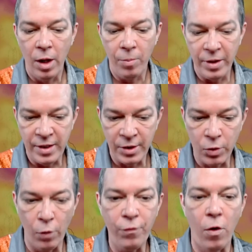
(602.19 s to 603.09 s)
But you see,
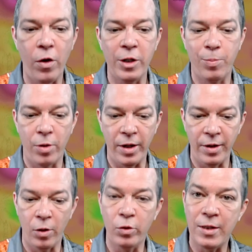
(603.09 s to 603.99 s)
so far it's
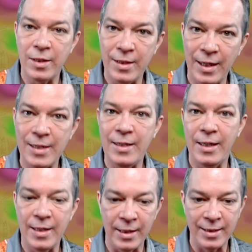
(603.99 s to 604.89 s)
bringing those
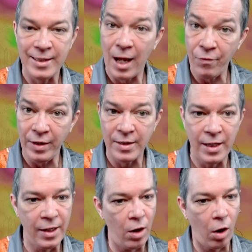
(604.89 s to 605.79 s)
60s and 70s
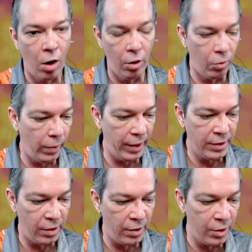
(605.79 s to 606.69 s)
in all the way
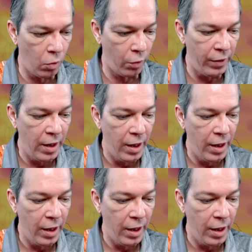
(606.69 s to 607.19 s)
to the north.